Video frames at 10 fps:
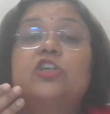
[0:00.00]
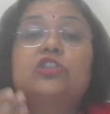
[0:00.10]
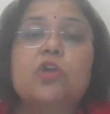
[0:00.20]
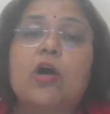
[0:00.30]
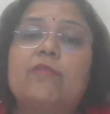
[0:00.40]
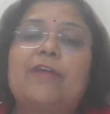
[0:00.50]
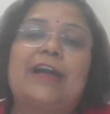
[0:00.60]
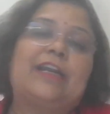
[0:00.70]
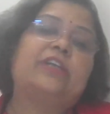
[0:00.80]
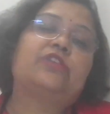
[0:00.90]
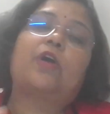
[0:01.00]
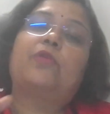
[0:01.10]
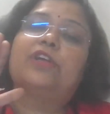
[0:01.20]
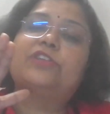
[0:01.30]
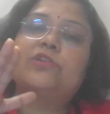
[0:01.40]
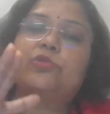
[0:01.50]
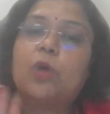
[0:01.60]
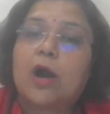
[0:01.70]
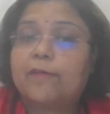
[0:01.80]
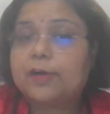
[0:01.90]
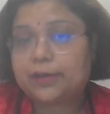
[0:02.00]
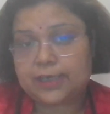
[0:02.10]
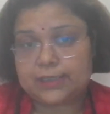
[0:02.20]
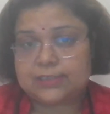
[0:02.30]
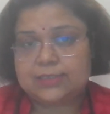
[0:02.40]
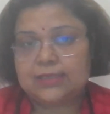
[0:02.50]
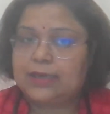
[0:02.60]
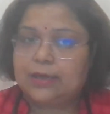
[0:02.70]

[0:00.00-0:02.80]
strong foundation to our kids.